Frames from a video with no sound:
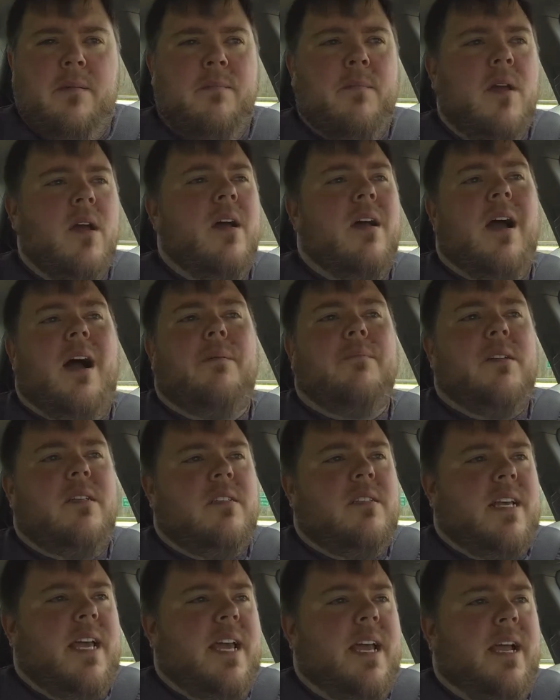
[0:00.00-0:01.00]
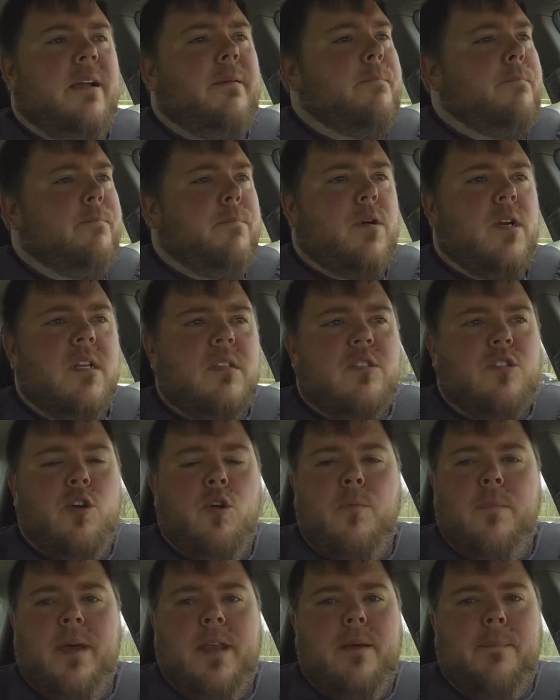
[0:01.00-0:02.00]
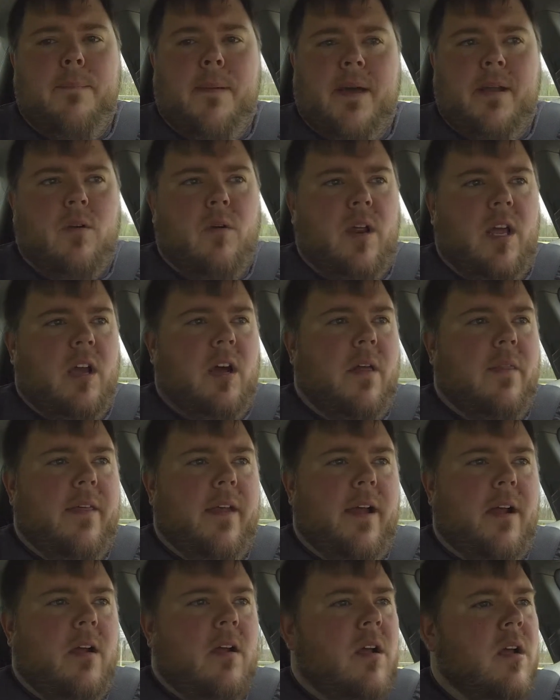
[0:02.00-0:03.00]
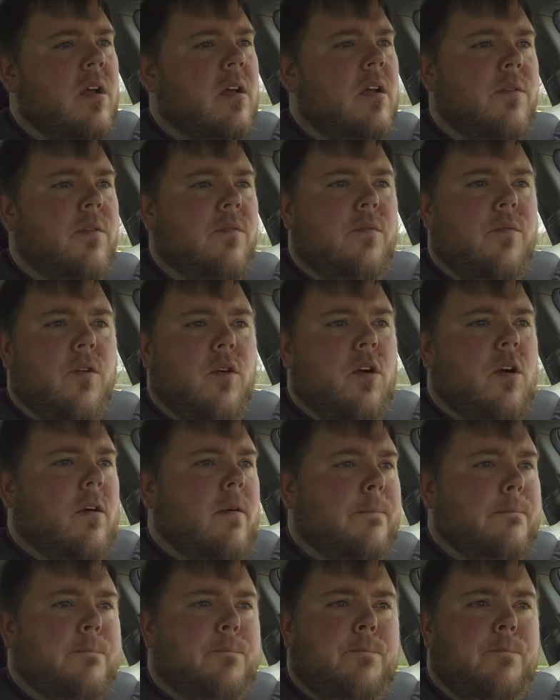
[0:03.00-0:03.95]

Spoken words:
I'm just saying put a 2-minute penalty on there for,